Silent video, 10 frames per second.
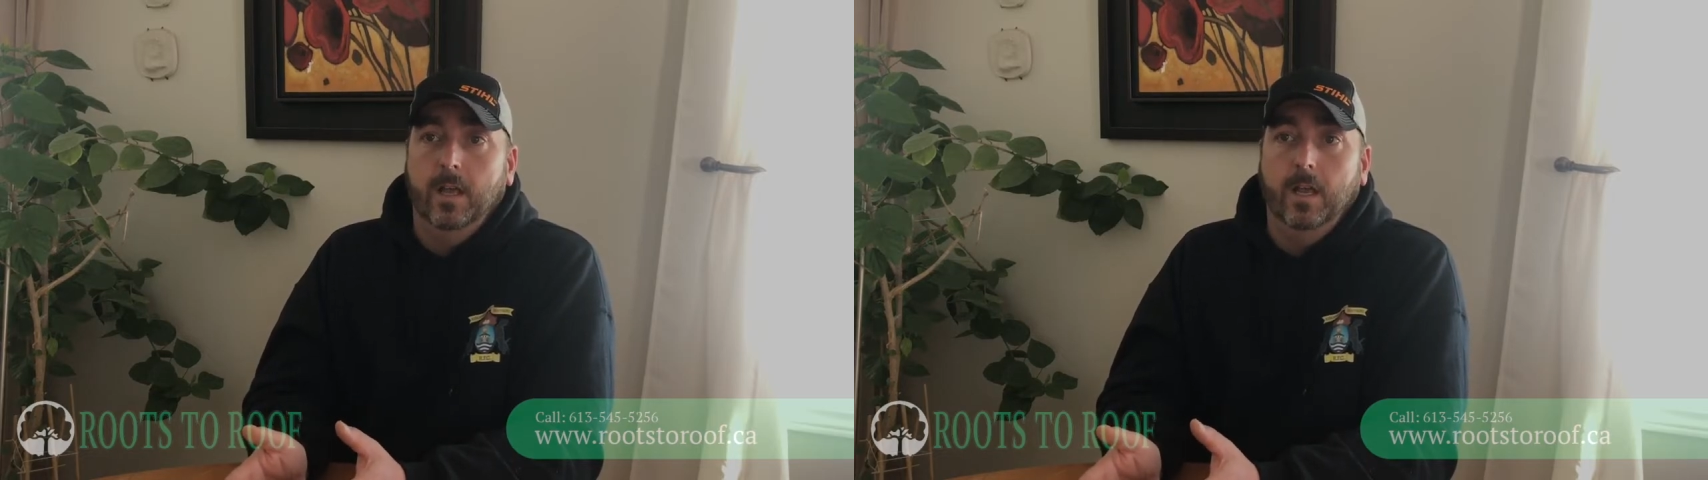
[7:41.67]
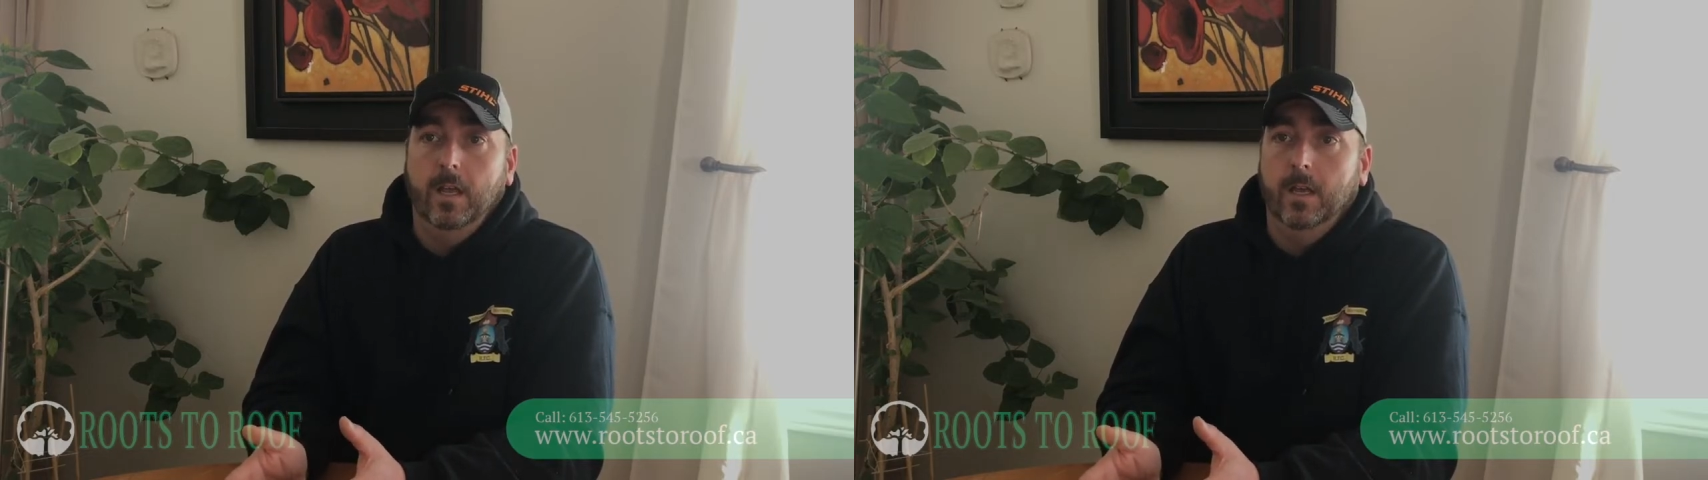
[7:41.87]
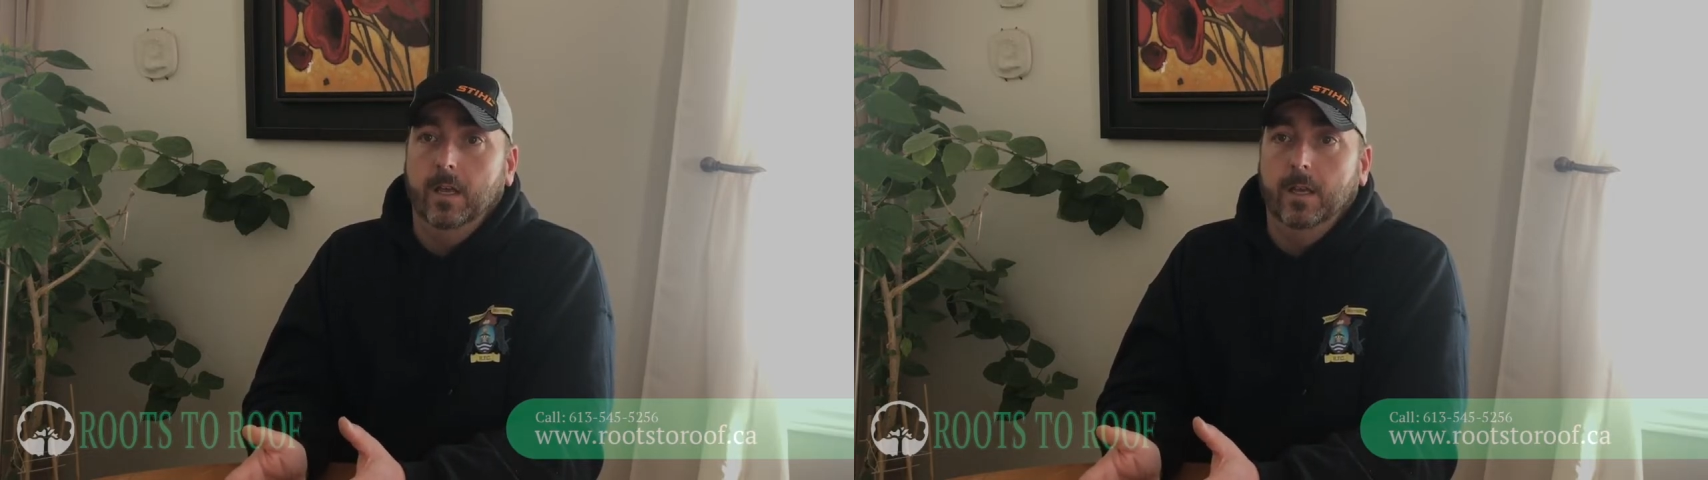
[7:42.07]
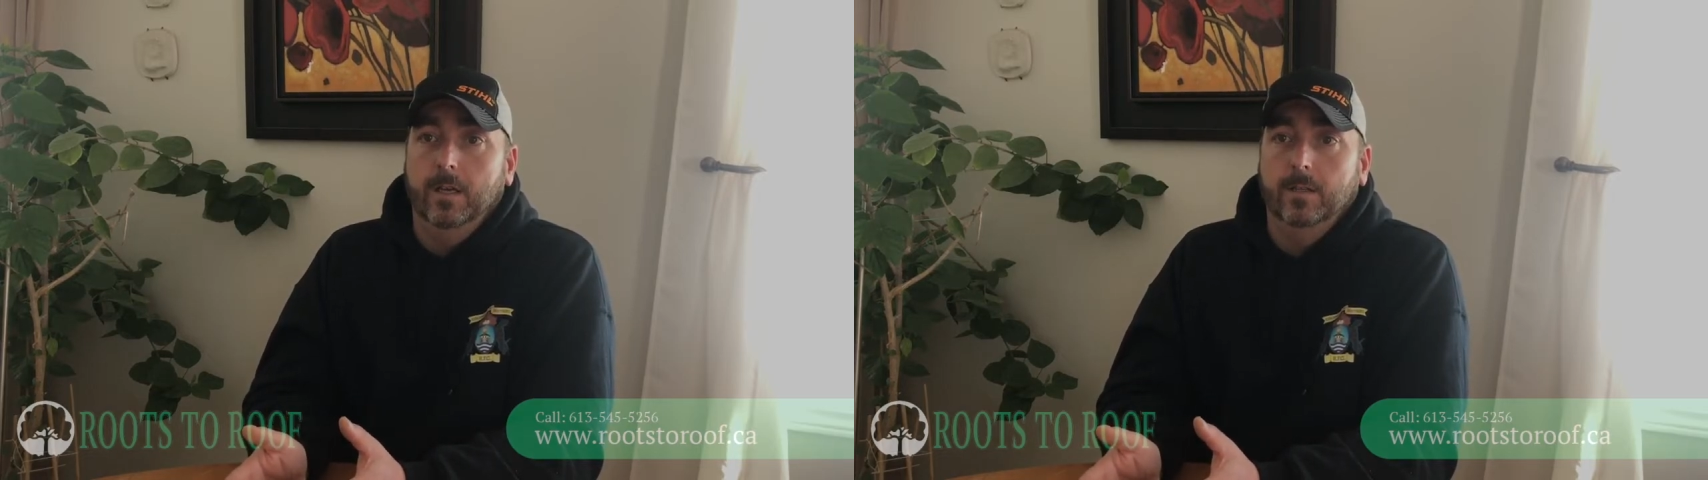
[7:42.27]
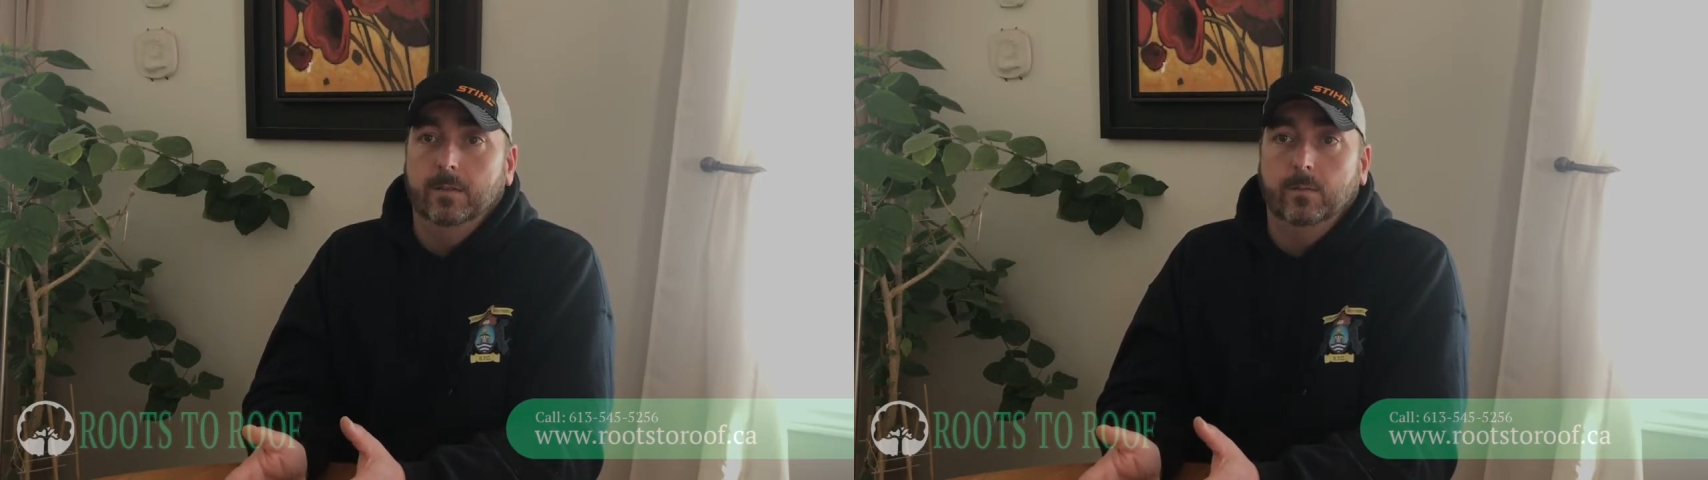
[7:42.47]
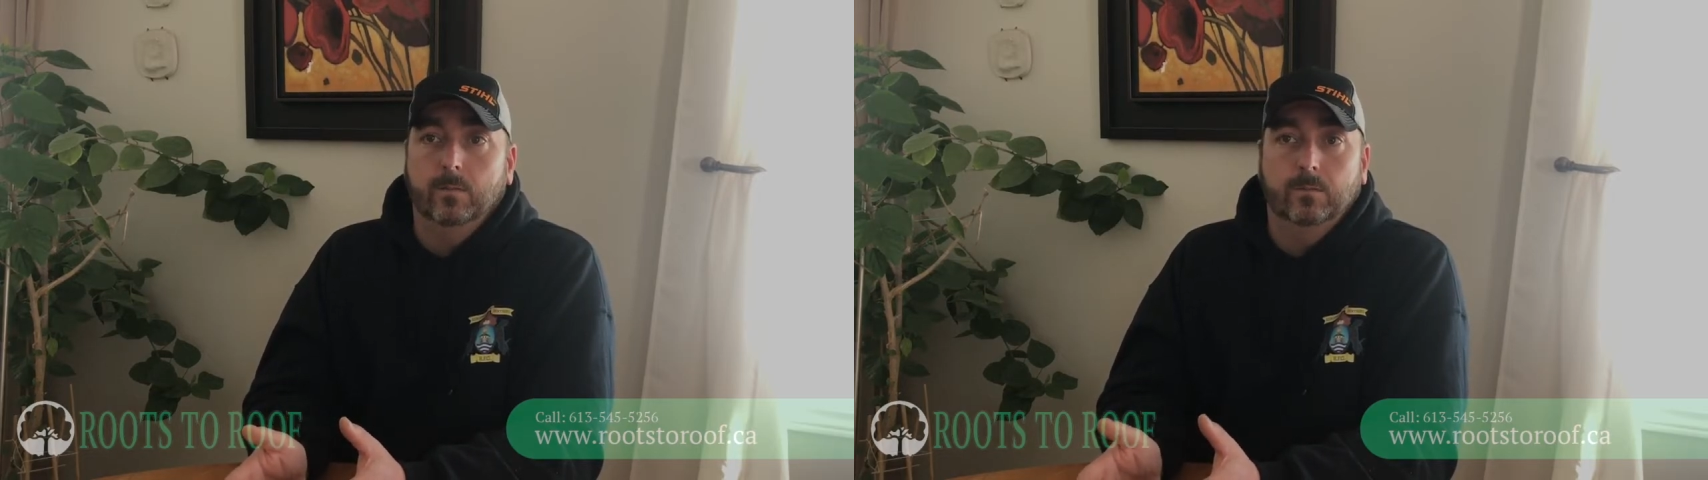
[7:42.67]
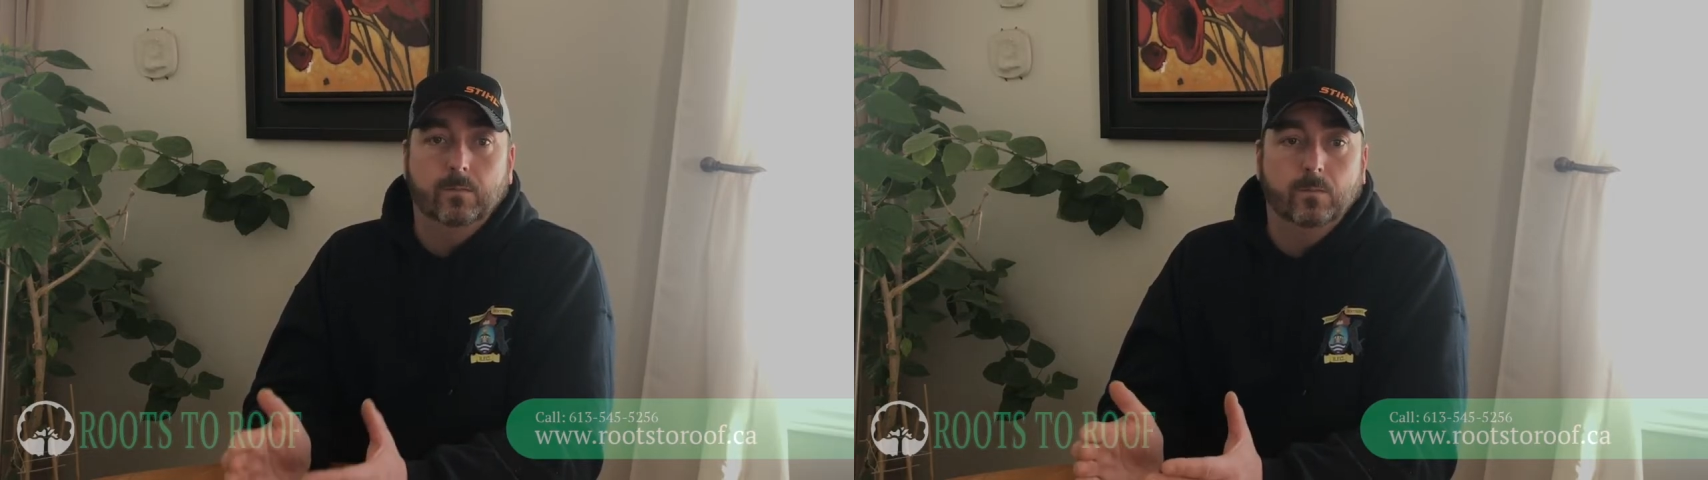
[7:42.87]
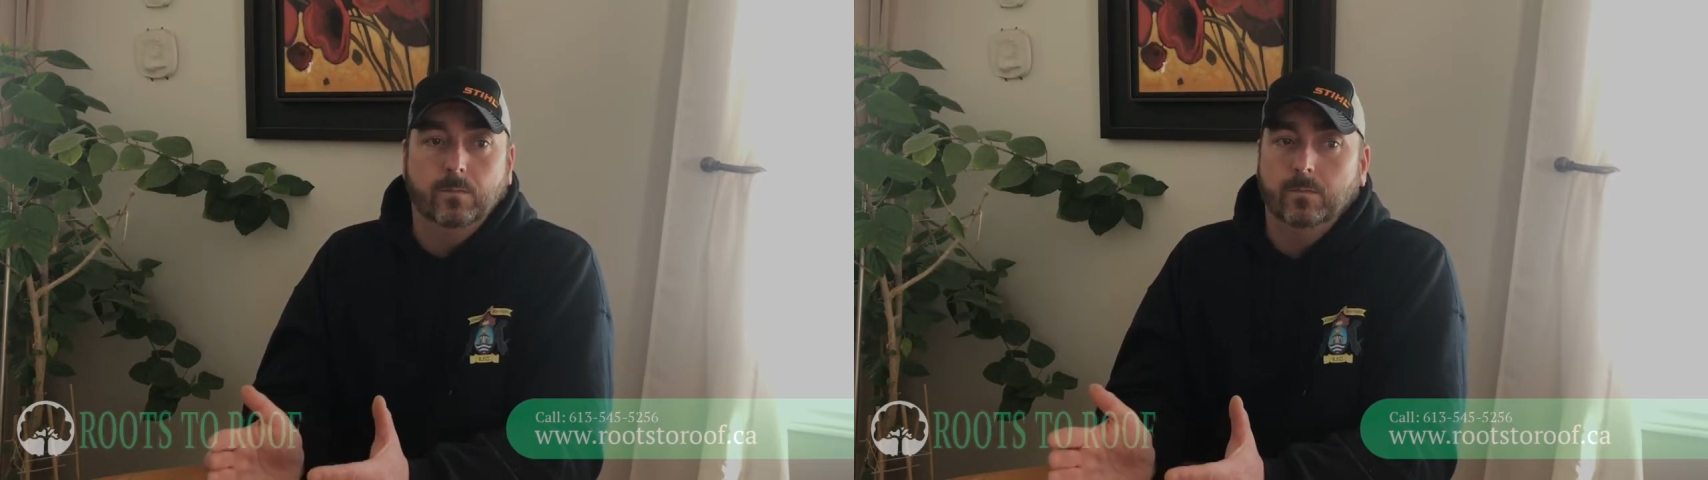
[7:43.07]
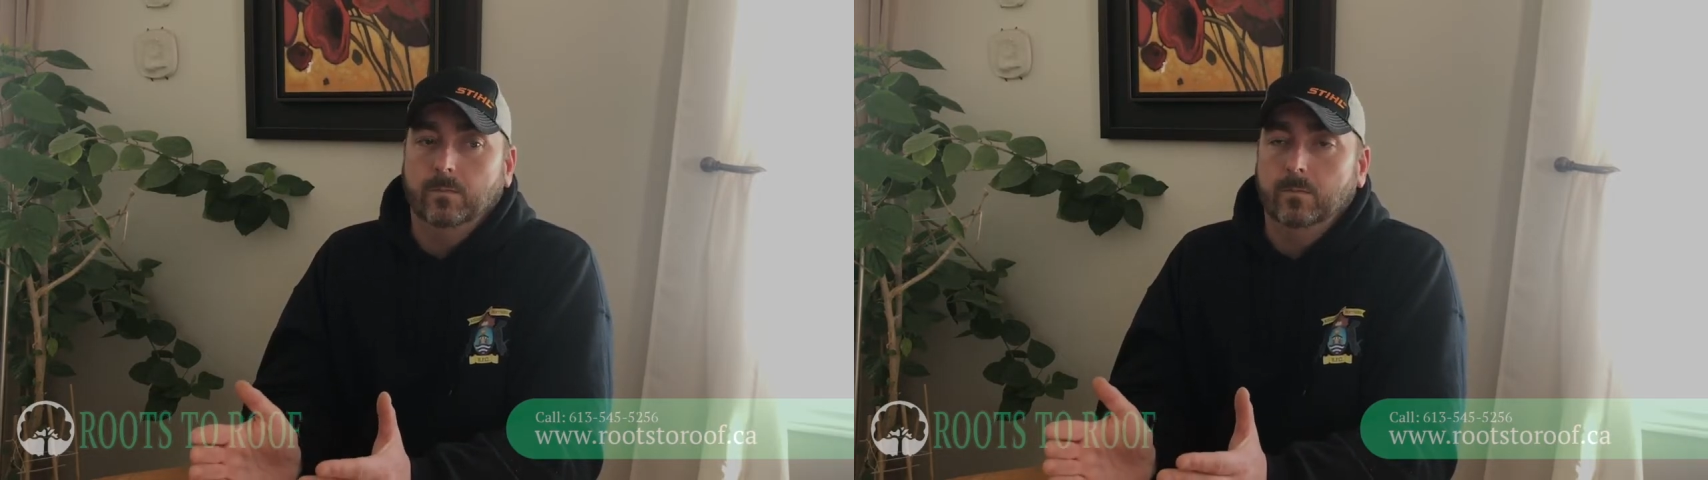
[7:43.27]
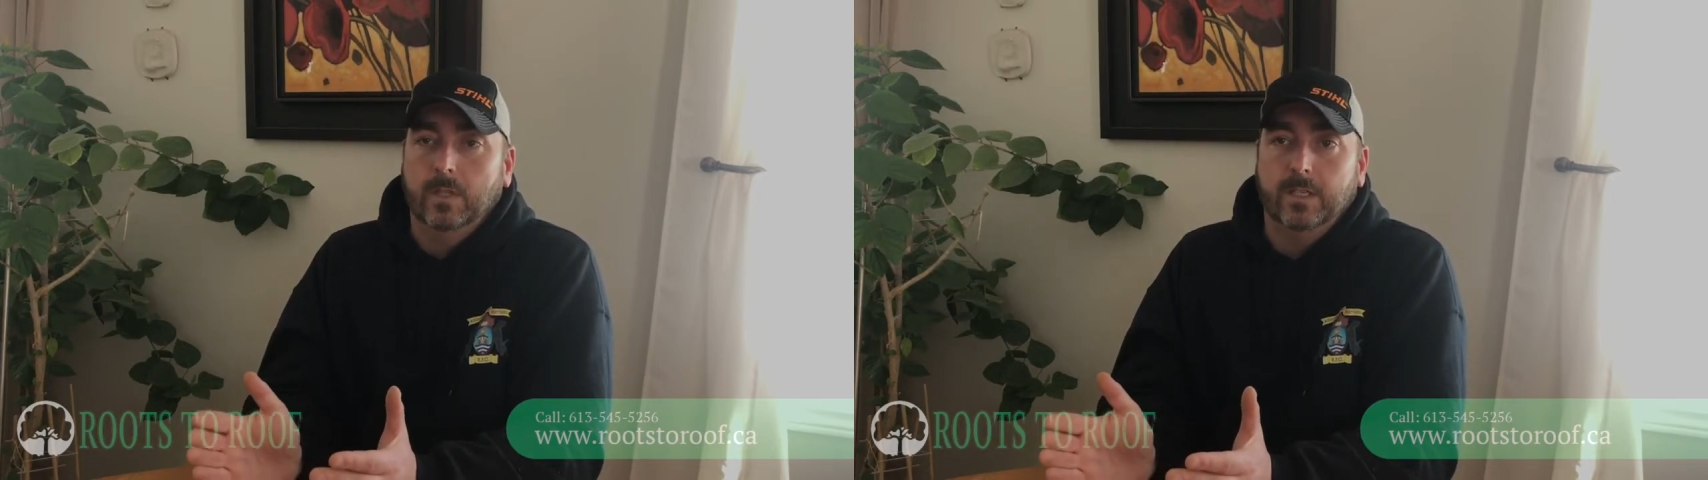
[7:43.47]
and
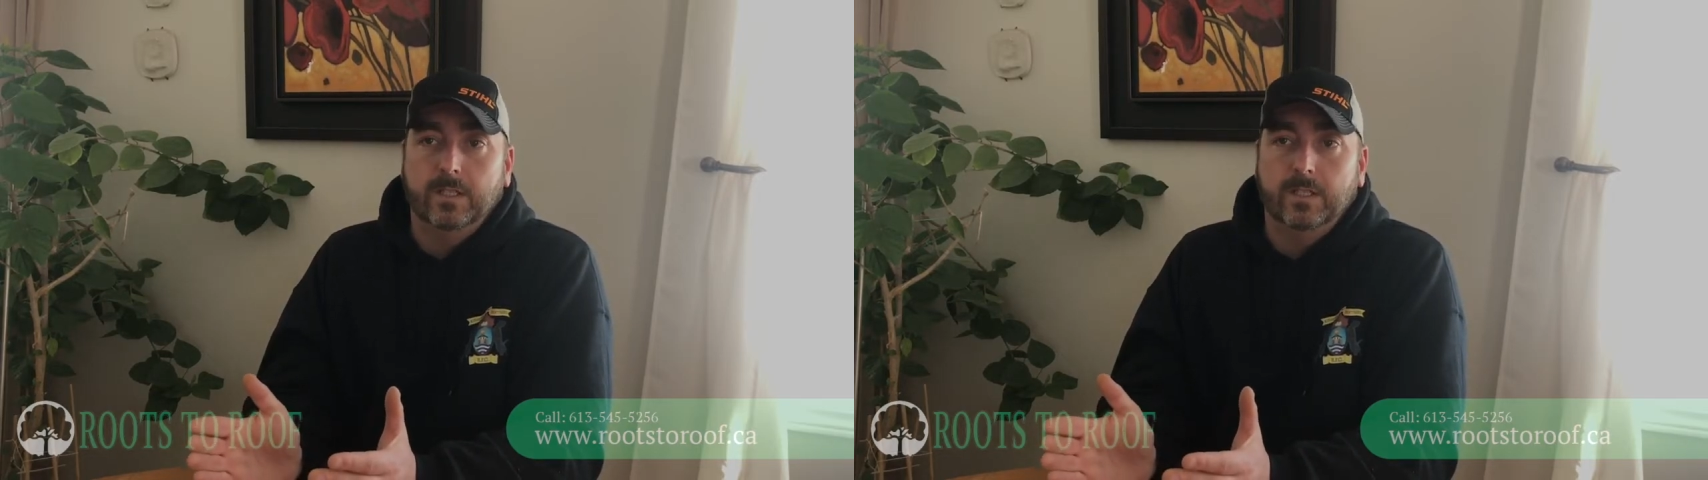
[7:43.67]
like